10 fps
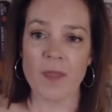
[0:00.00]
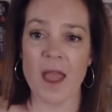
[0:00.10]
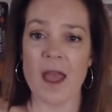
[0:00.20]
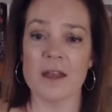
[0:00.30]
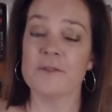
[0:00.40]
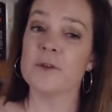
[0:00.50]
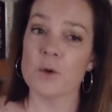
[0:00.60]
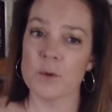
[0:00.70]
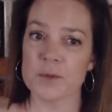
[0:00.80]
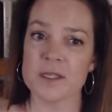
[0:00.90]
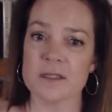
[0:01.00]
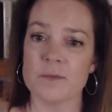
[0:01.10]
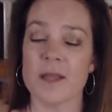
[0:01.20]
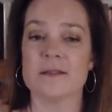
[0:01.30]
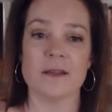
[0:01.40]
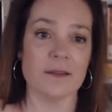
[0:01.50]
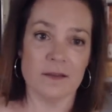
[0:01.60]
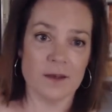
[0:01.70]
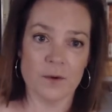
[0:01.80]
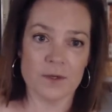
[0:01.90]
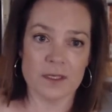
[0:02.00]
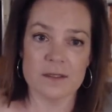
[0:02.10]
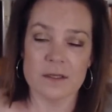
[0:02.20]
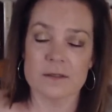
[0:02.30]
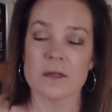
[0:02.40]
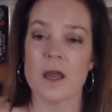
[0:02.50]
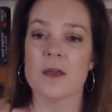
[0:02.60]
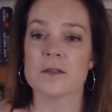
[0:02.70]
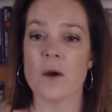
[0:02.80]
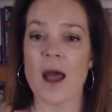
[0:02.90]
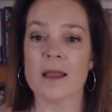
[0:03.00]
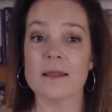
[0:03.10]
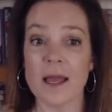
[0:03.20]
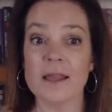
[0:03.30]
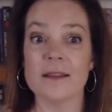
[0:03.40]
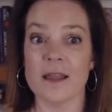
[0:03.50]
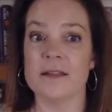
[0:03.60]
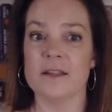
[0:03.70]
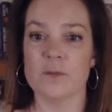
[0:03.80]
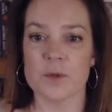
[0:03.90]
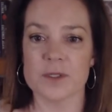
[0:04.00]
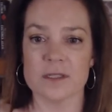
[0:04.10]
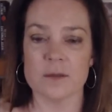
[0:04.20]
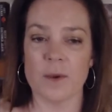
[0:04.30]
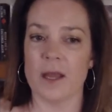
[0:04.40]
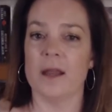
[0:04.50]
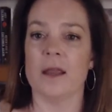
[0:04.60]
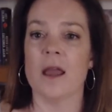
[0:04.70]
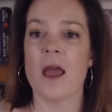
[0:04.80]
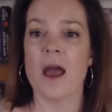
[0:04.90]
And if no one participates, then they don't exist. So I like the idea of participating.